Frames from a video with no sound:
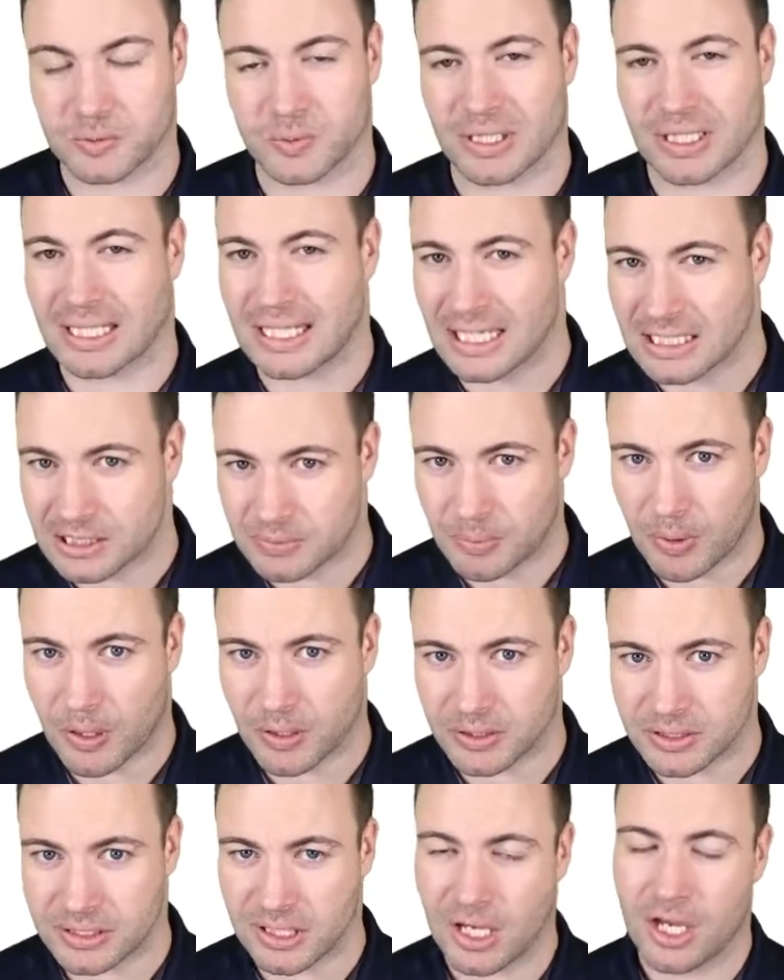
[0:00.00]
With guest
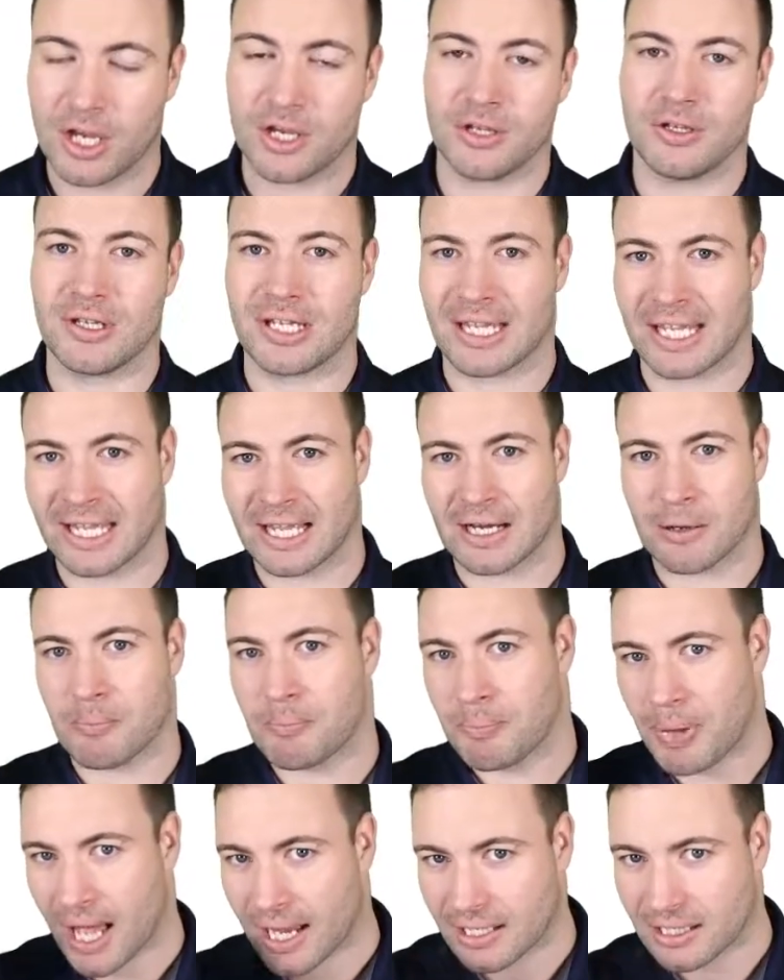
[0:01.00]
posts, you can get a
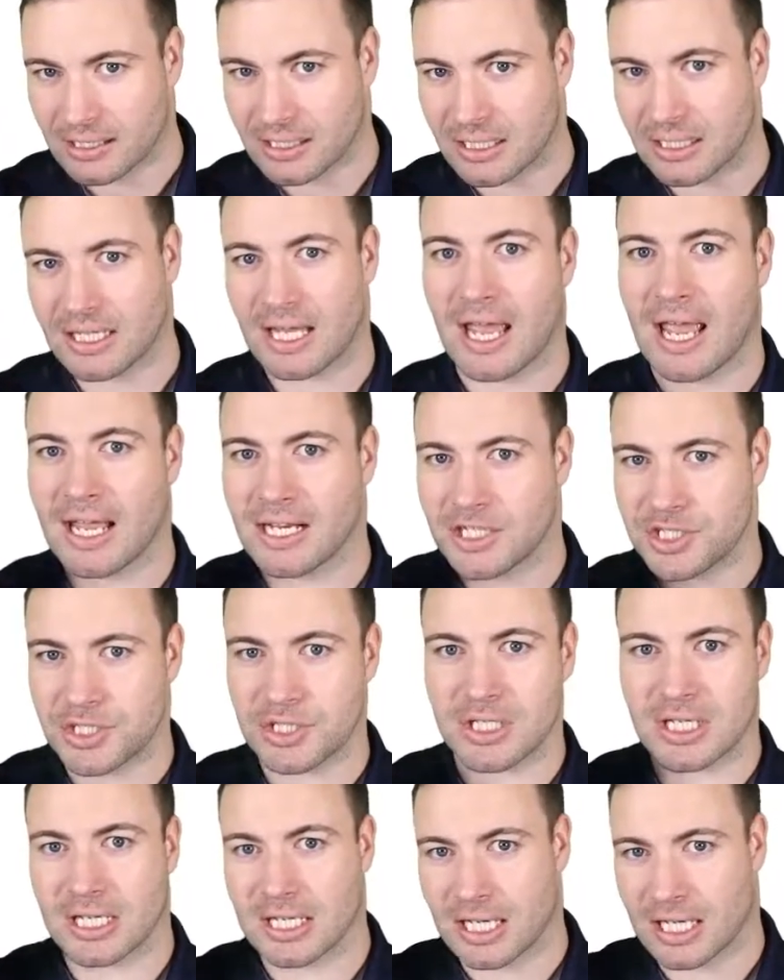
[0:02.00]
backlink and you
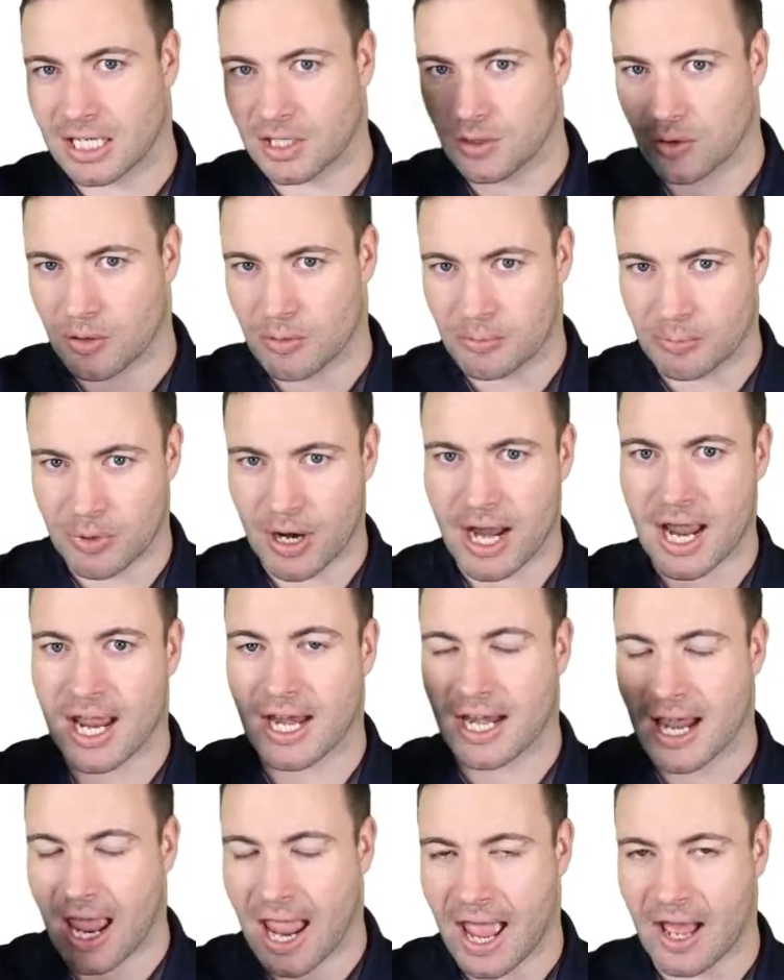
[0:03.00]
can get your
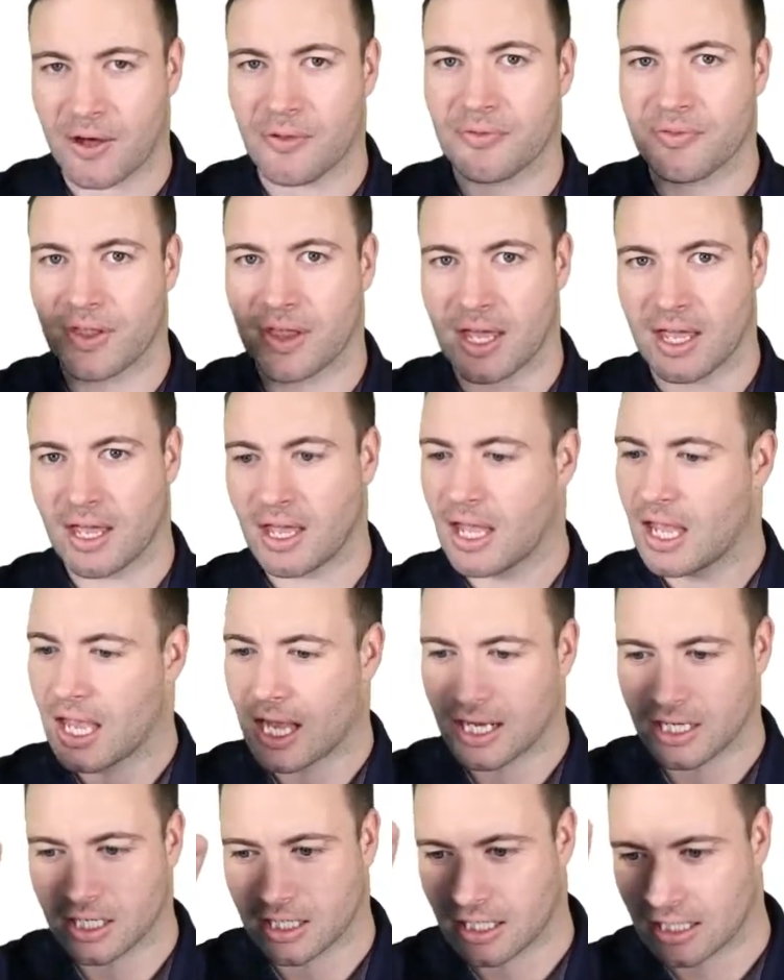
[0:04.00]
brand out there
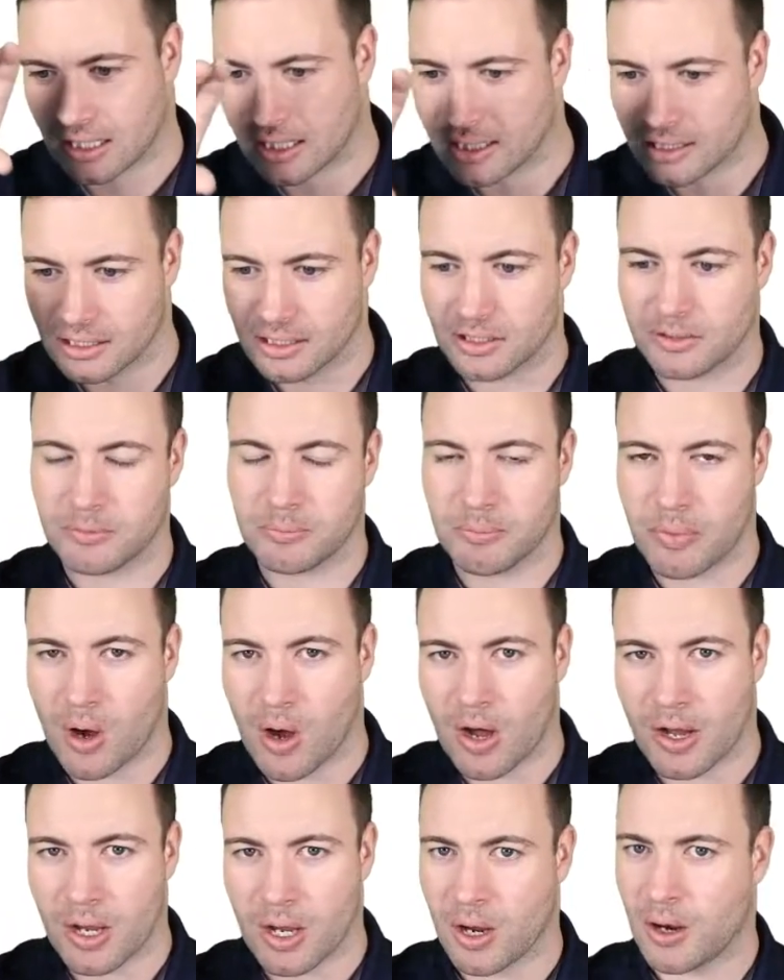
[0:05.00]
and you can get a little
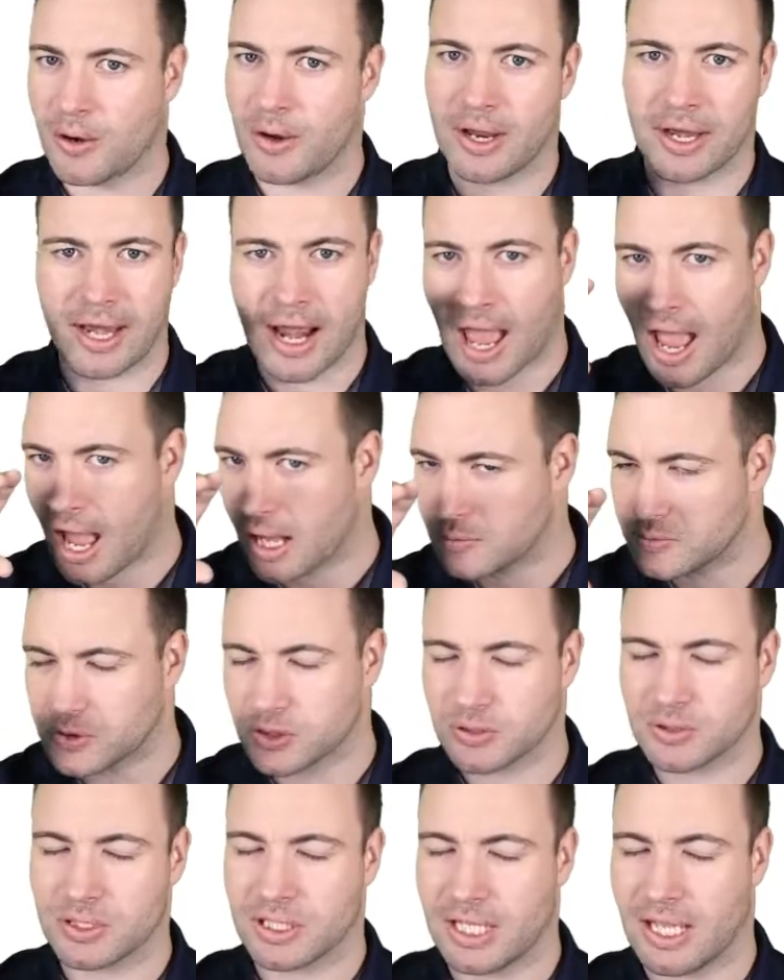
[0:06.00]
bio and
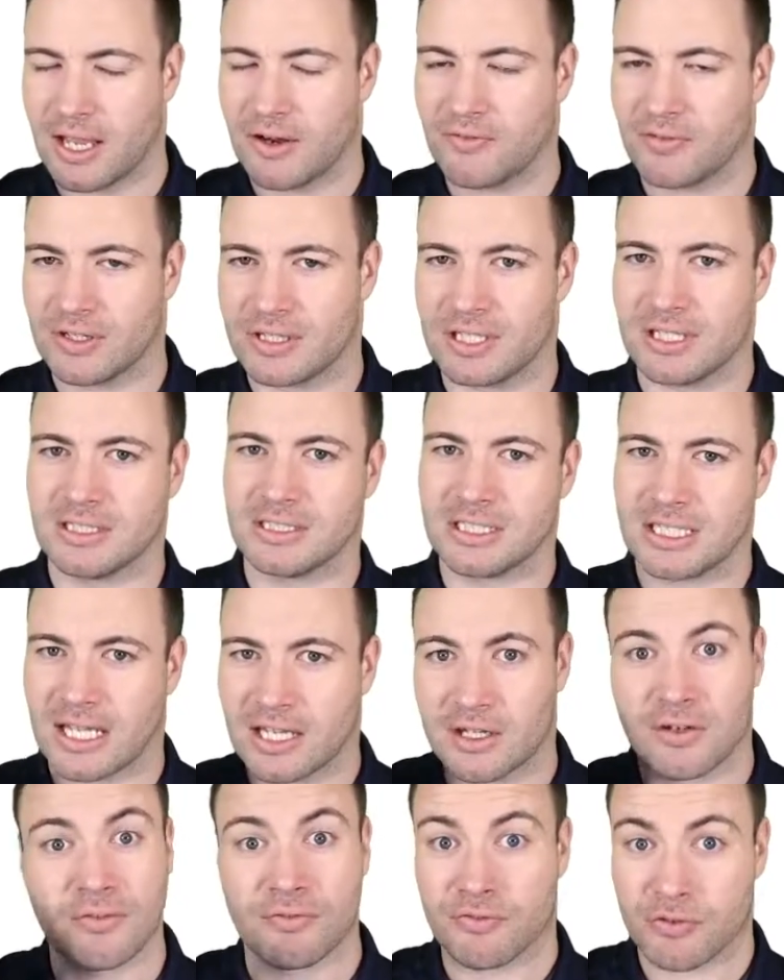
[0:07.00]
absolutely everything to
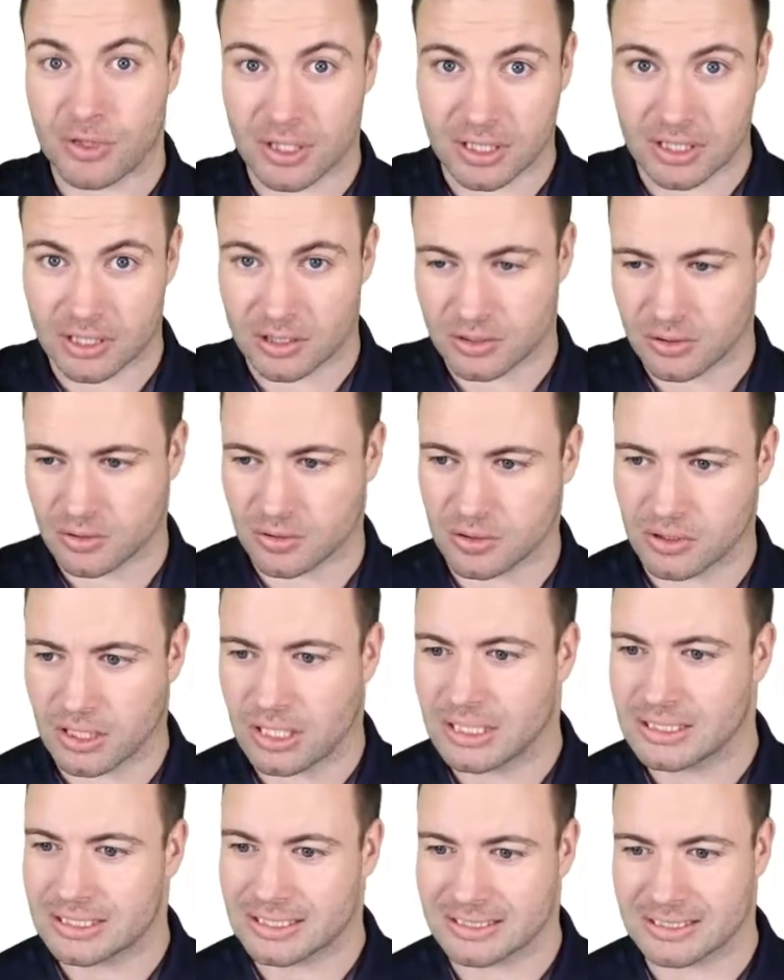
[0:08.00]
get your foot in the door
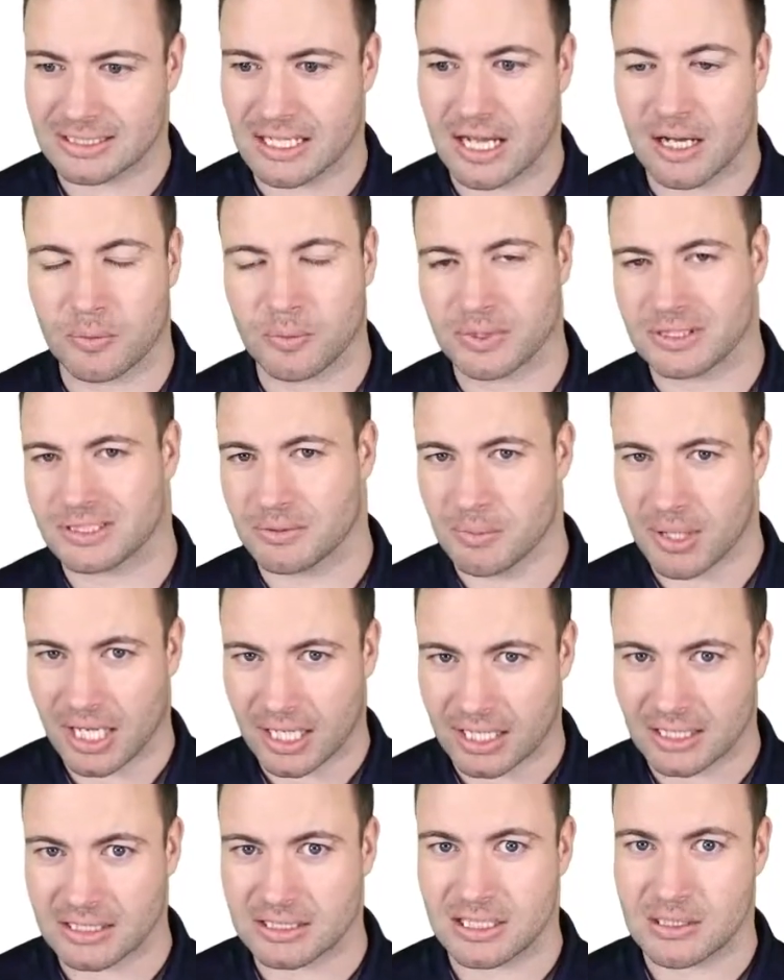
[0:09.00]
to start with some
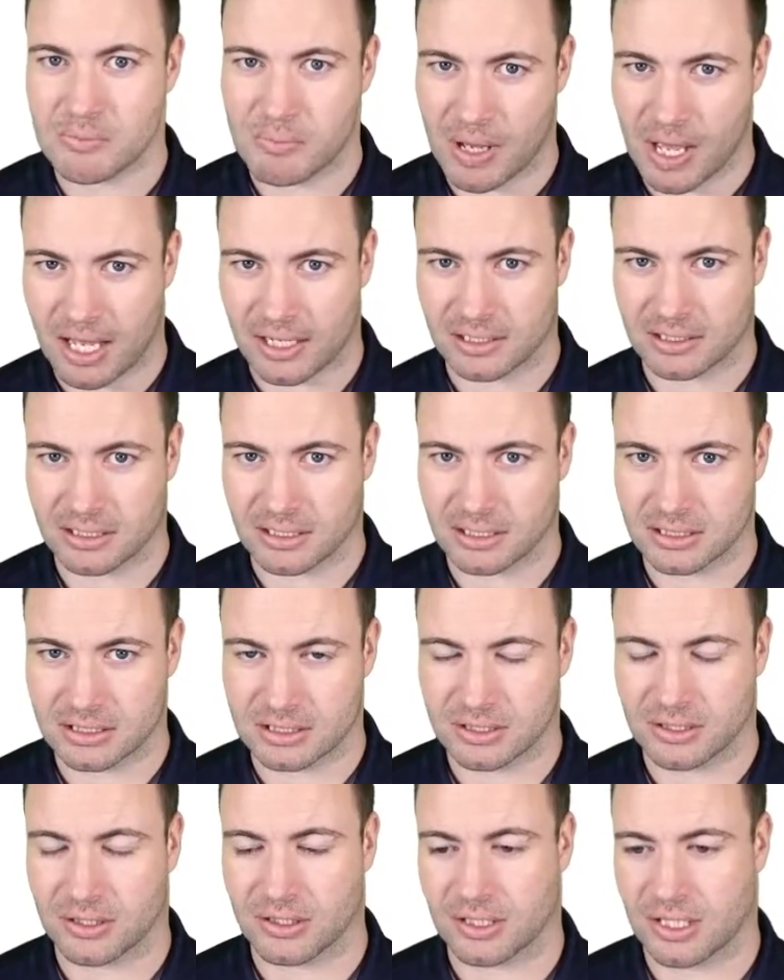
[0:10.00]
easy
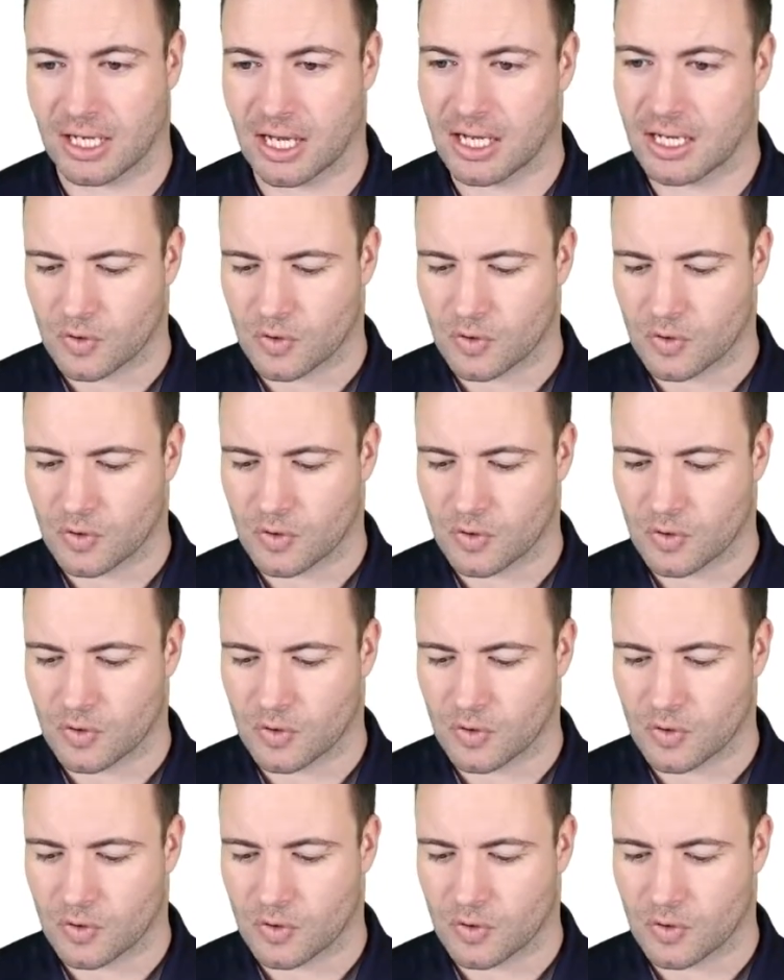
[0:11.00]
backlinks, okay?